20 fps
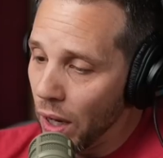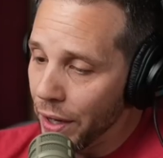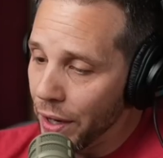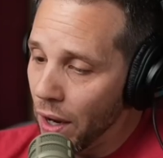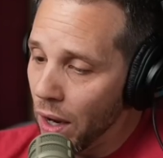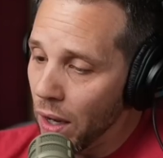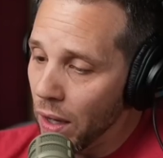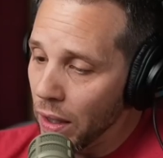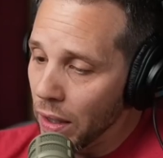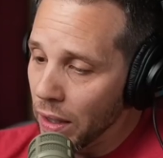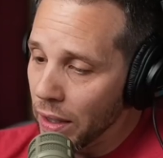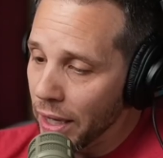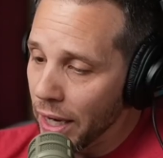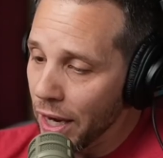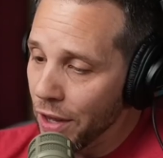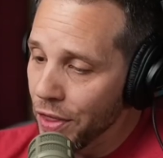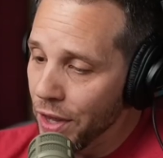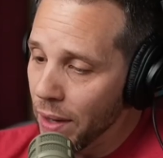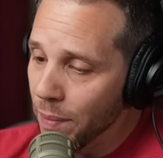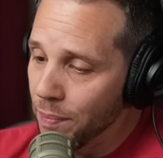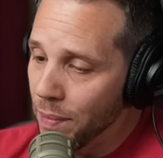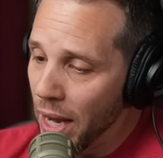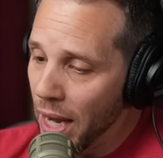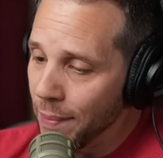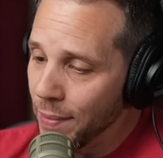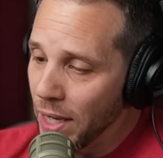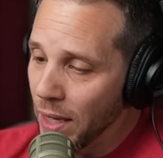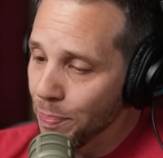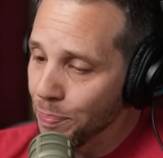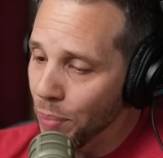too long at all. And I think
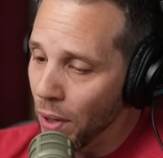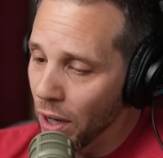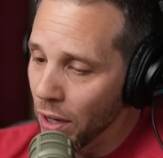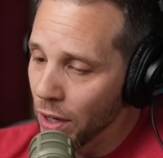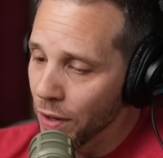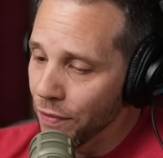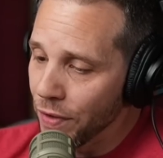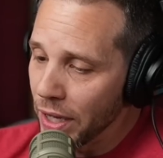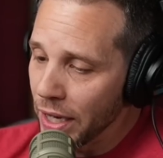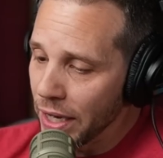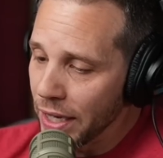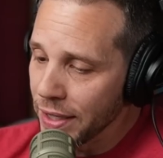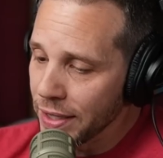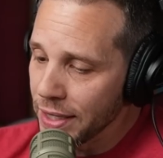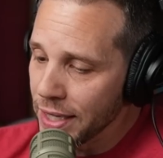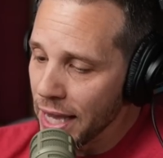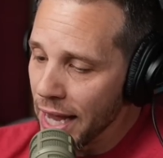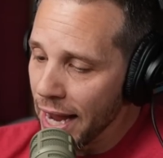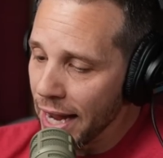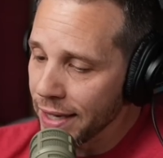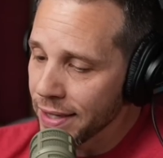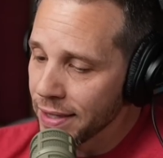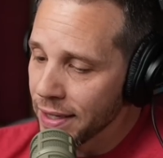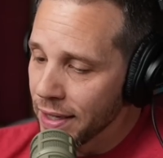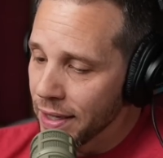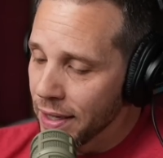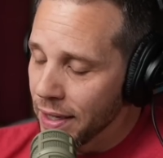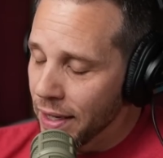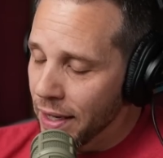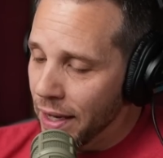maybe part of it is that
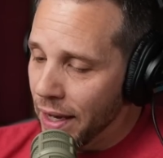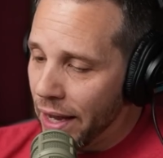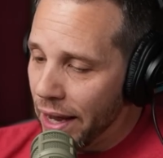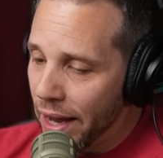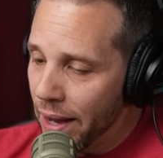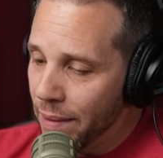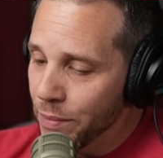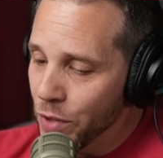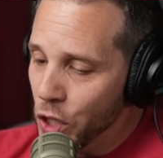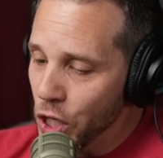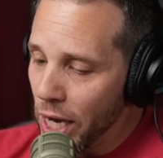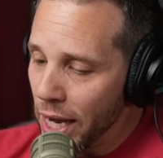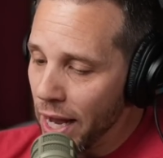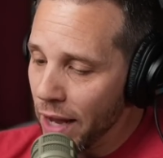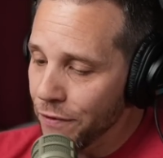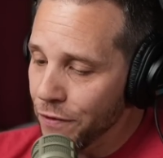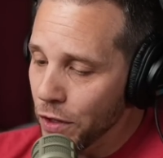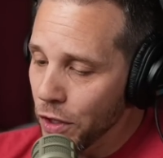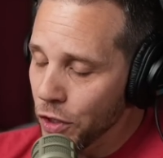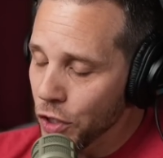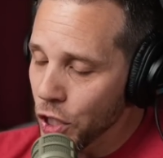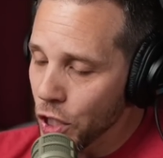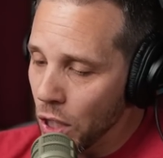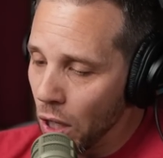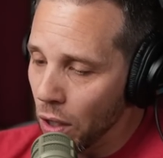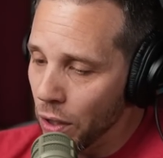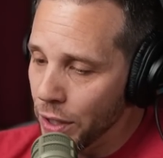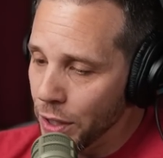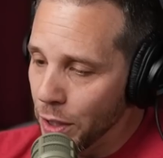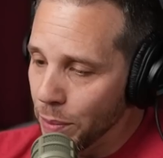MJF
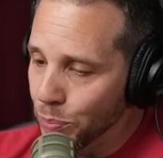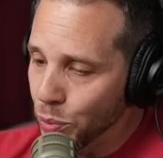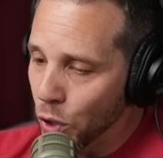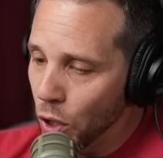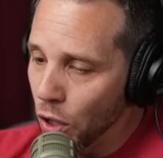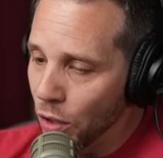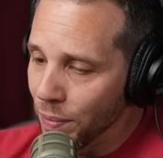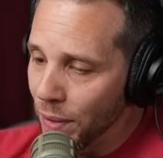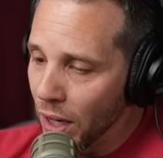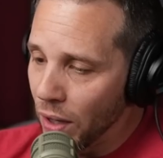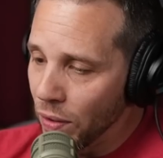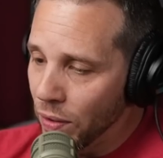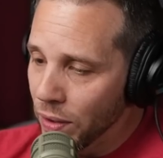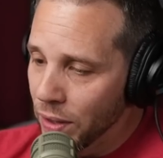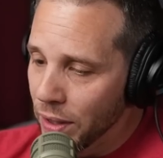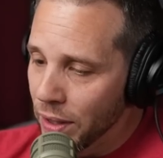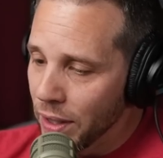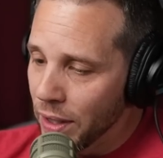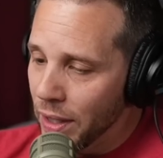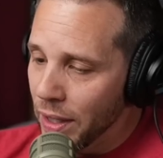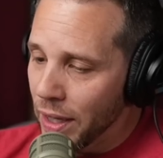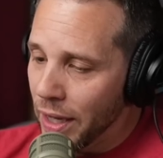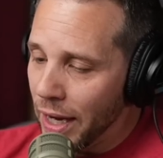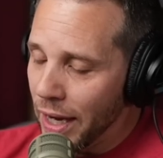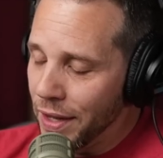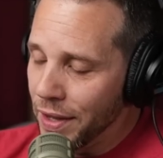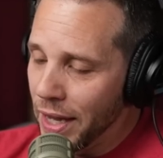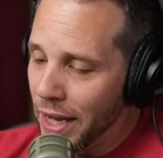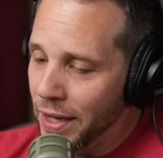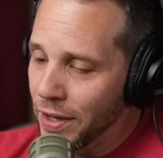started the promo,
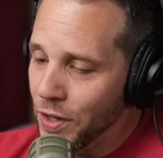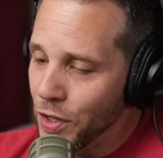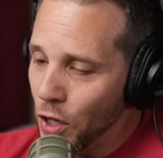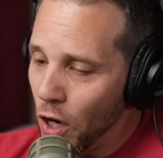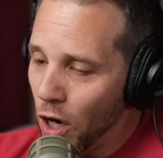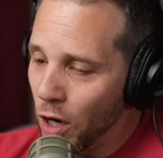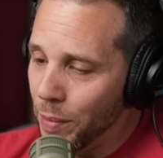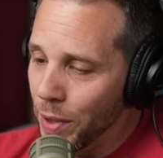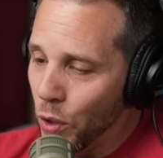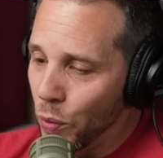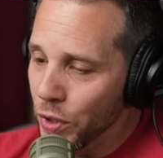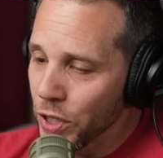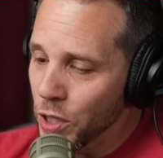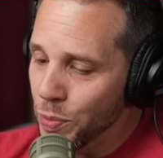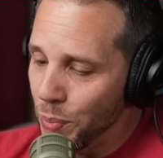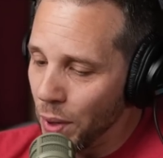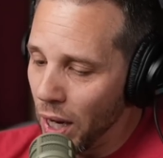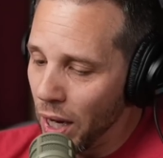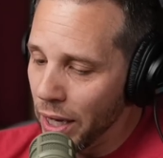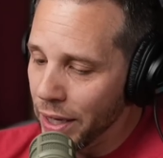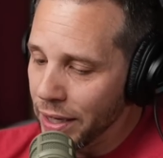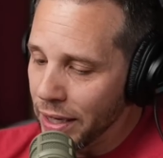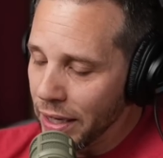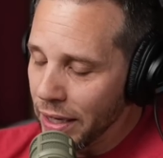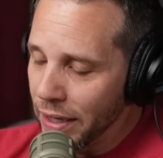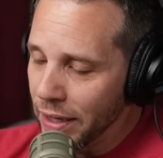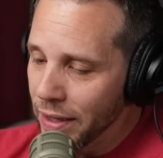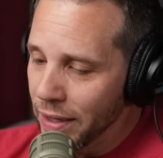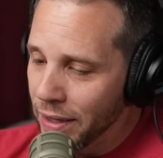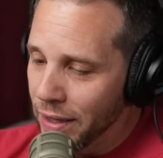and then Darby
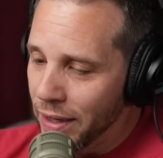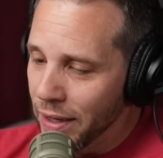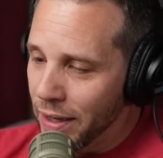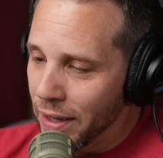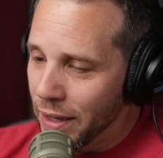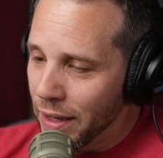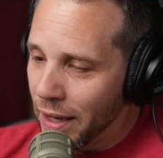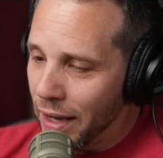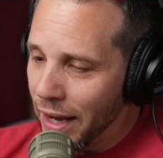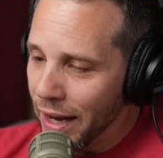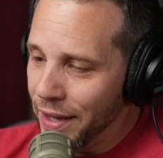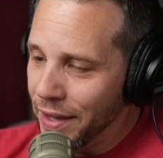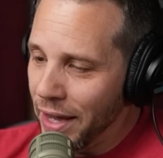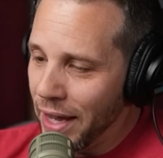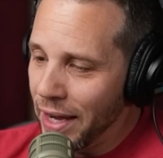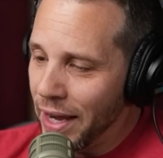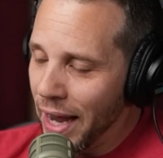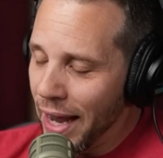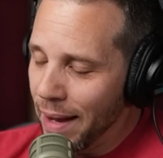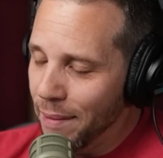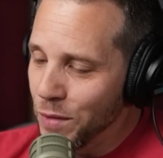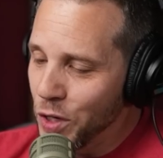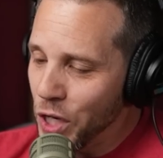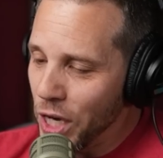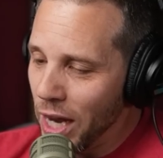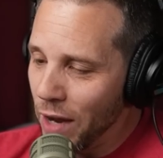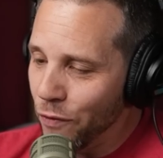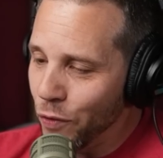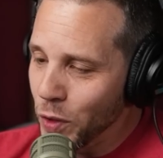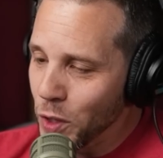responded, and then
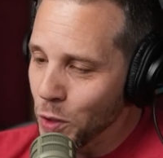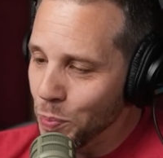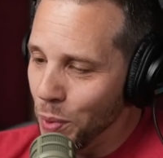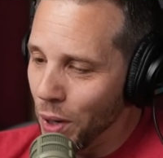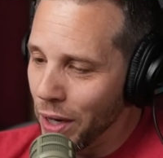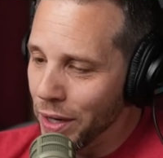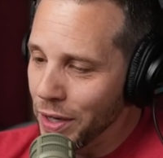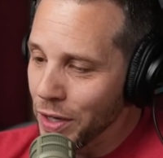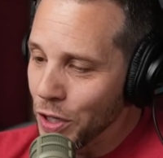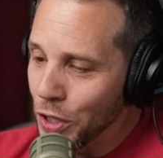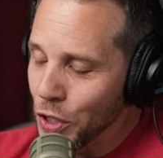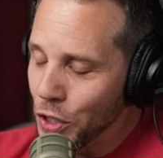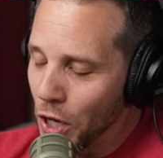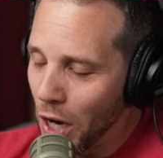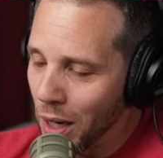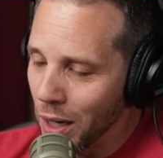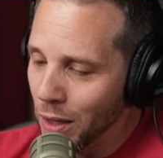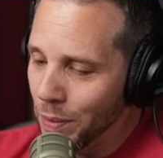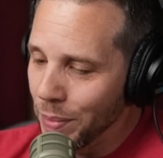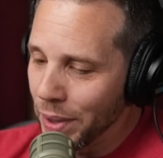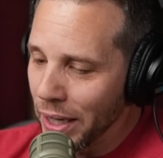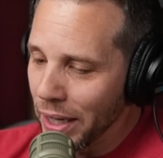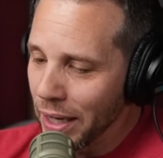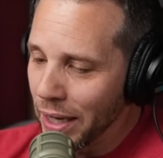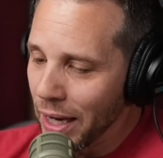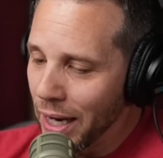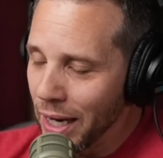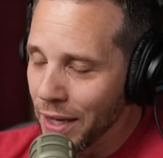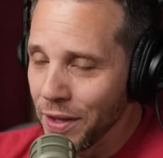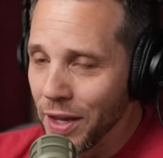MJF responded to
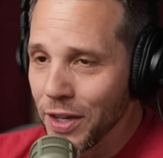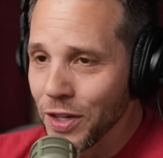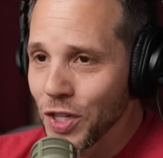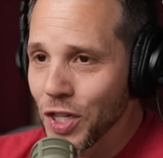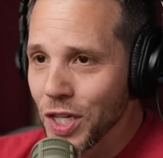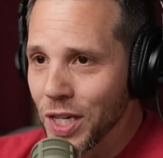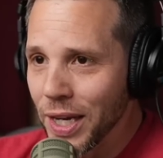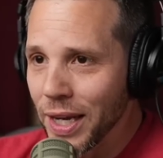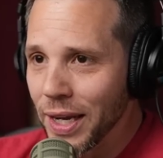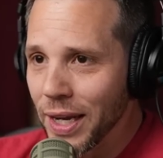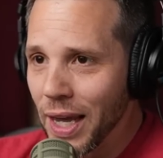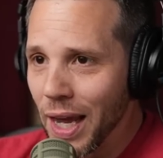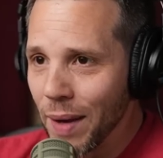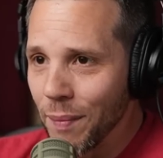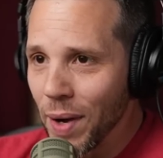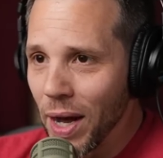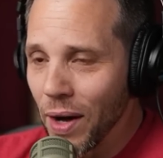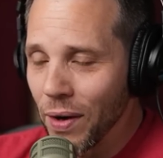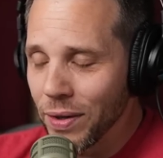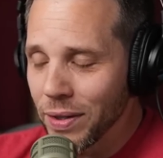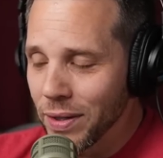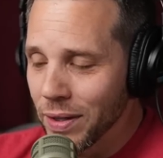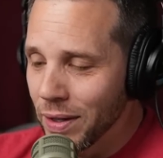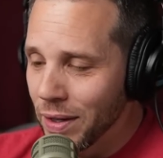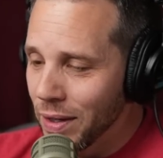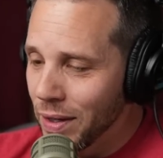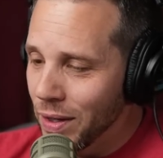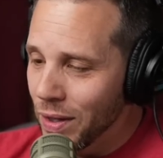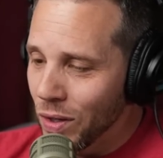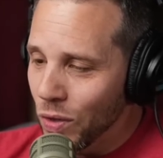Darby, and then Sting came out.
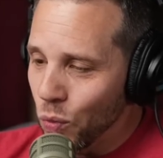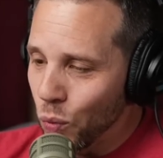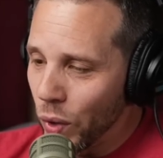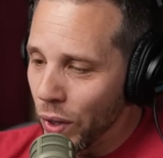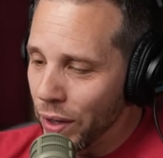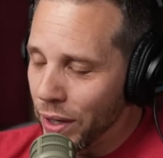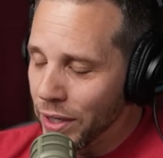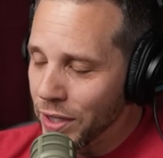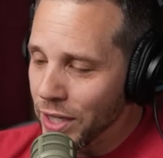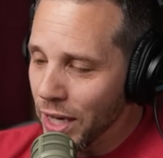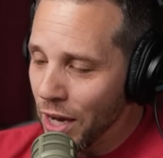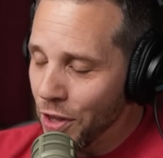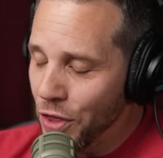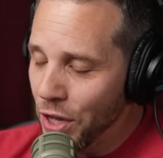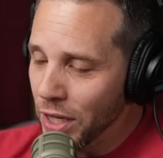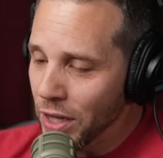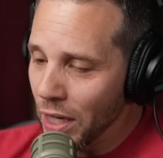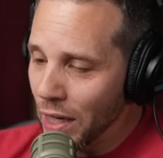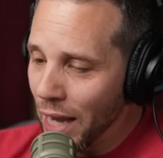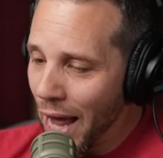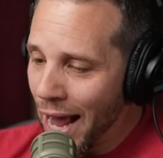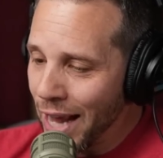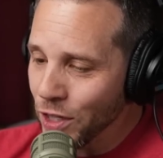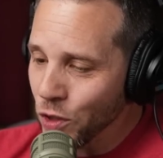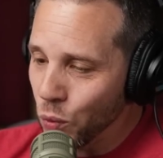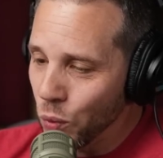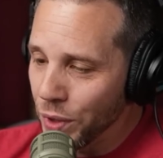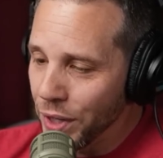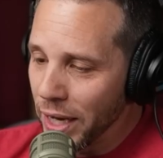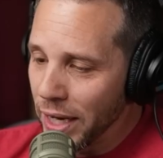Whereas I think the
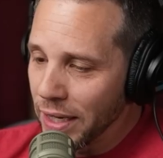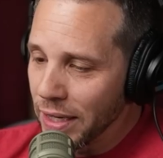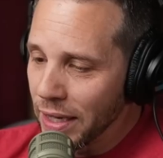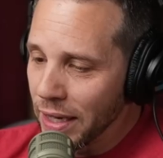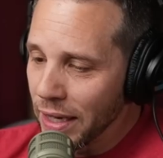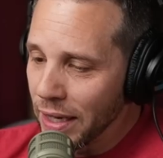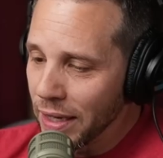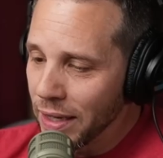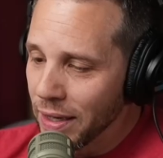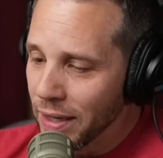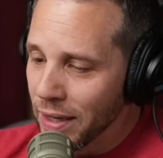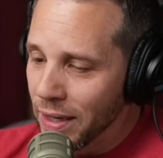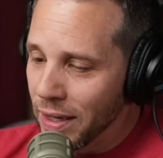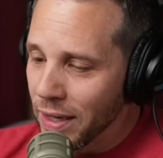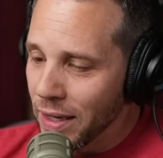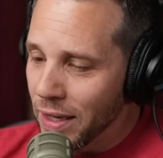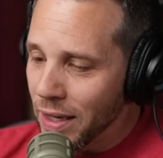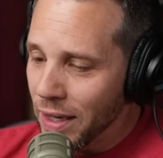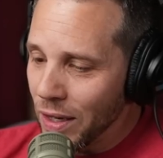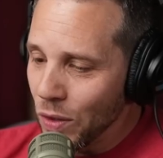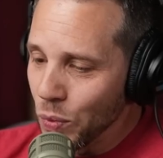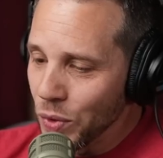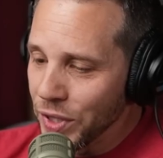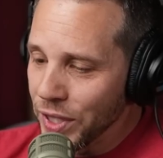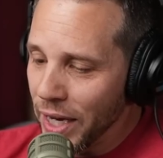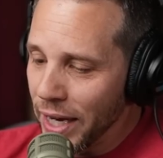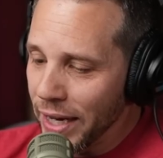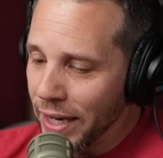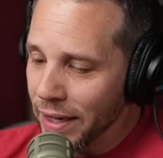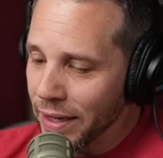last one they did, it
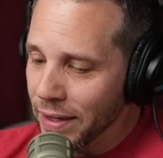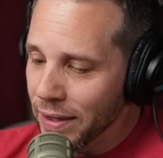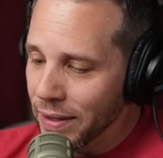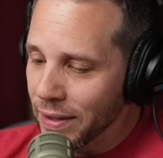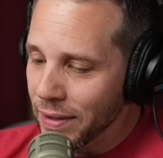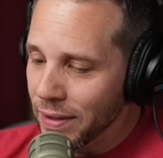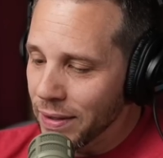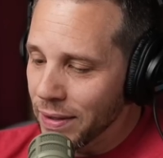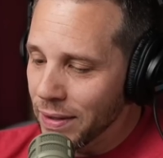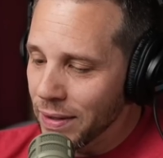was like